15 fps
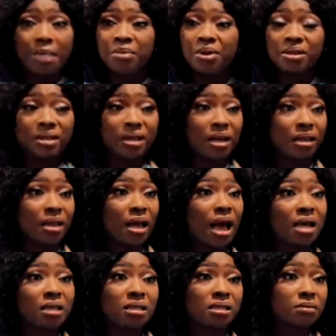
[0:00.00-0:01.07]
If you both
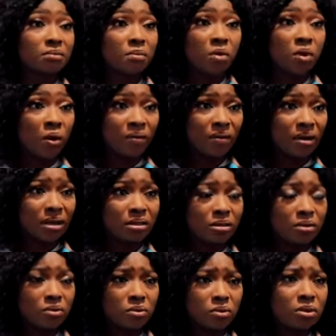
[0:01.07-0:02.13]
can be together as
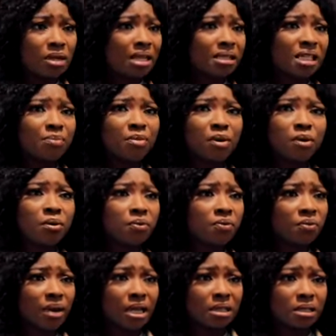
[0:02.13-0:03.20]
lovers, you
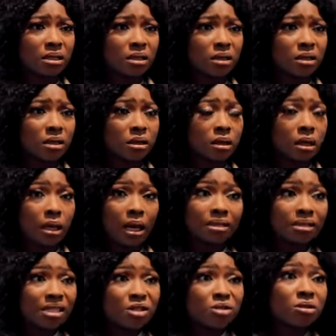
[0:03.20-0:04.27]
can still be good
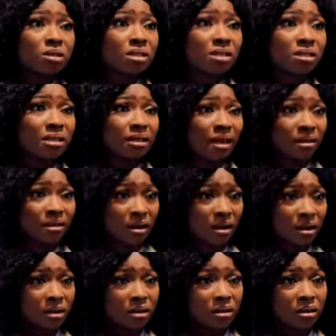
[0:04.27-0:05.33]
friends and still do things